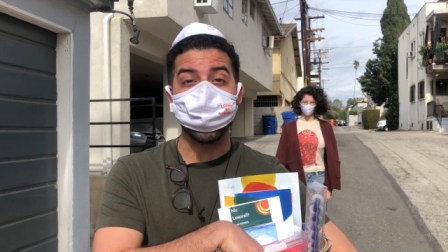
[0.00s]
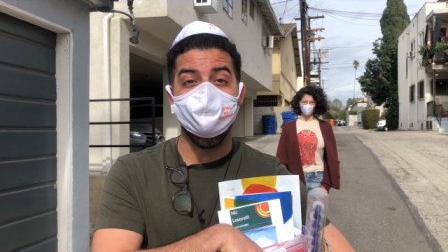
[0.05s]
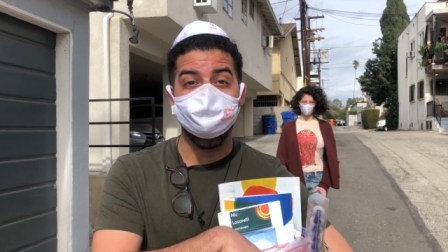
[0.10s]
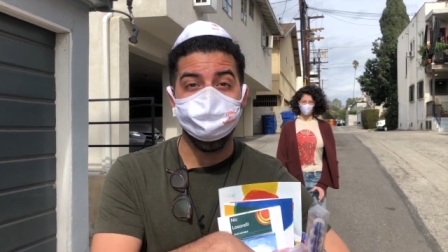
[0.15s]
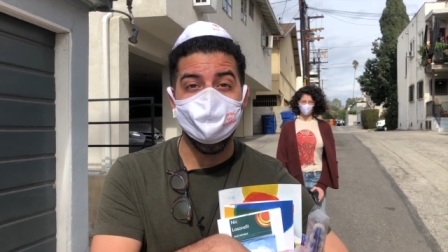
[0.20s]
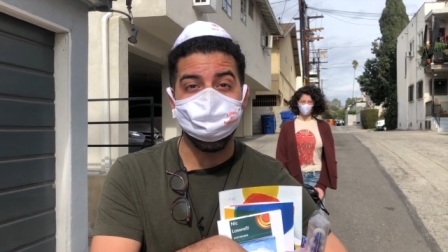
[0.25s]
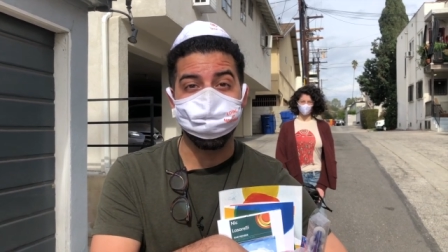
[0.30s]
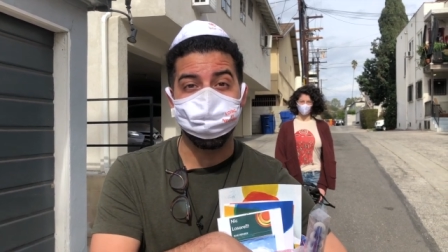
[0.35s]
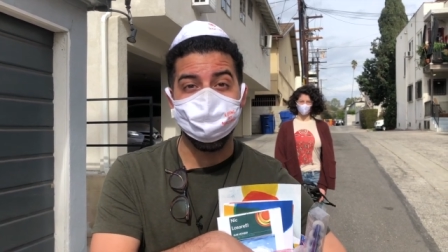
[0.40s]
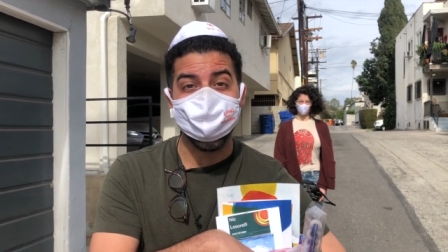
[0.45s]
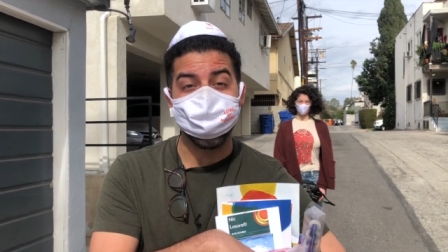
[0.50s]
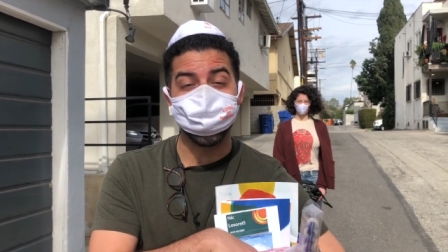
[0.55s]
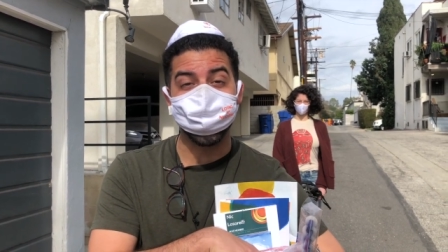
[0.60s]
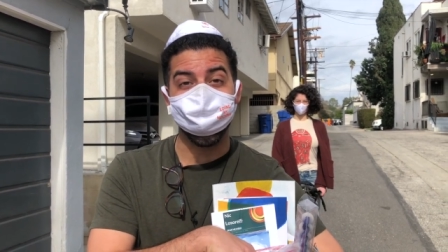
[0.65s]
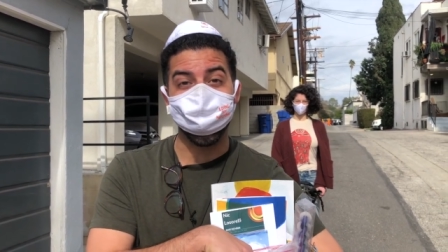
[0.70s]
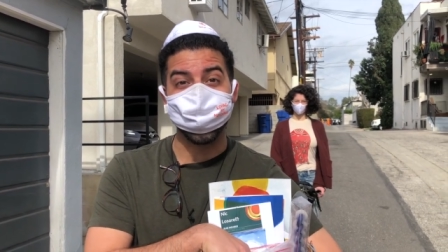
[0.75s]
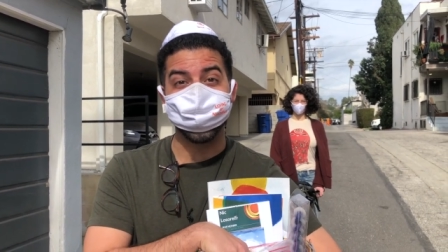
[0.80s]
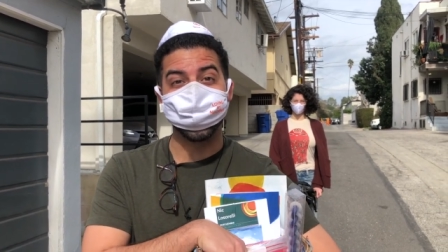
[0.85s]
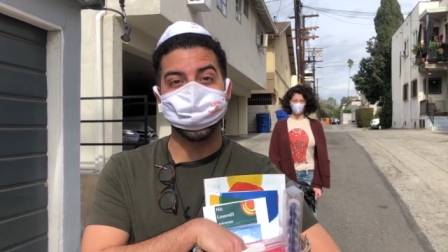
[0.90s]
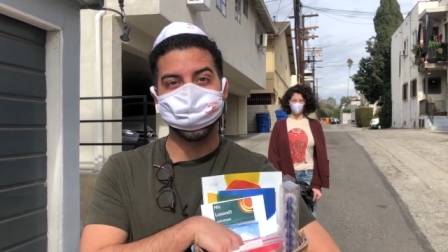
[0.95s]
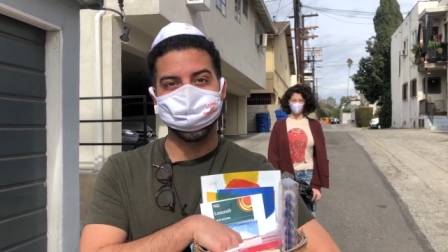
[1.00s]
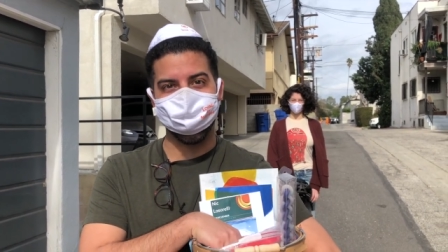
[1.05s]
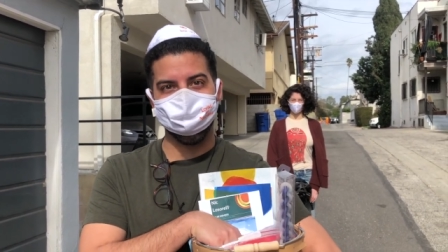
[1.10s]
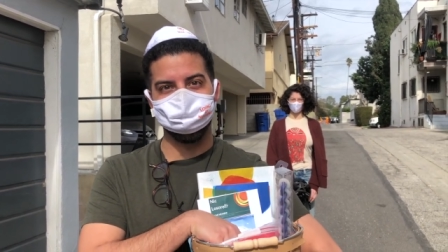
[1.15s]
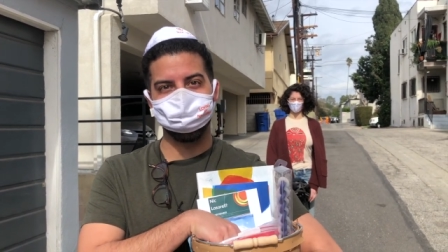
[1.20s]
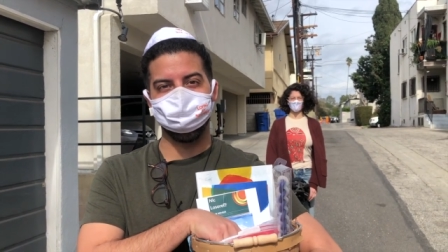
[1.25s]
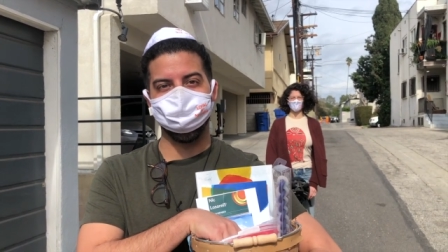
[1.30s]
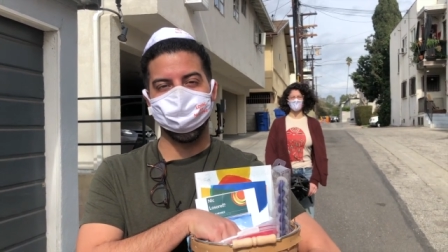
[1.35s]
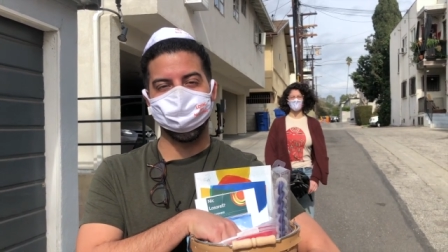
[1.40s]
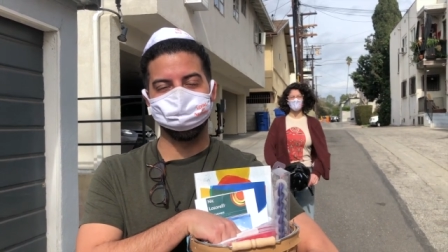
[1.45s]
ride of my choice to
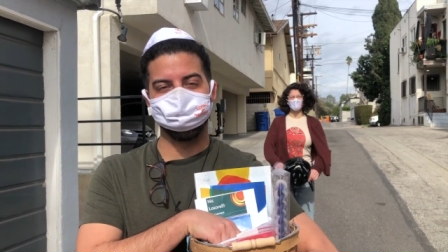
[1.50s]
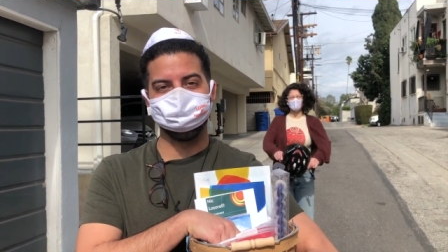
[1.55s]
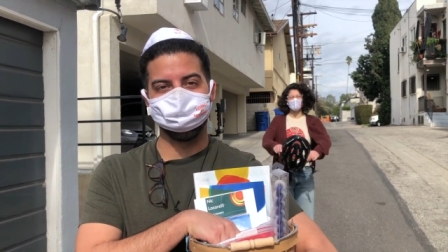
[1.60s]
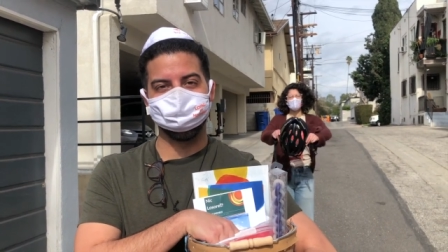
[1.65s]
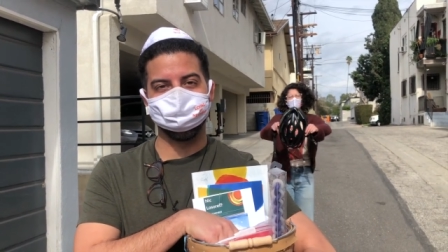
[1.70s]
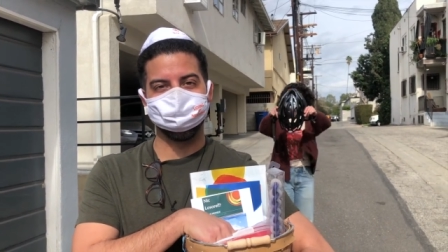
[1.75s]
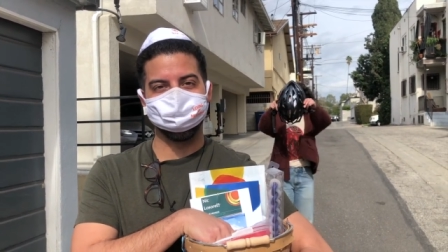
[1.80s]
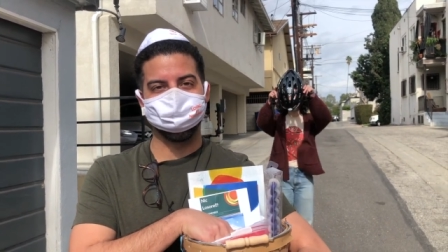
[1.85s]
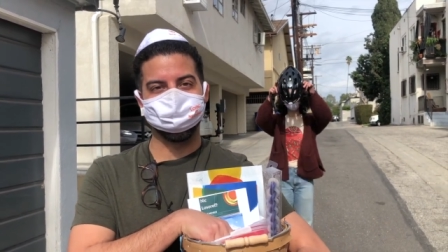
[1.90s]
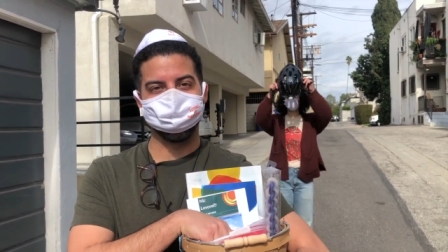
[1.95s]
celebrate. This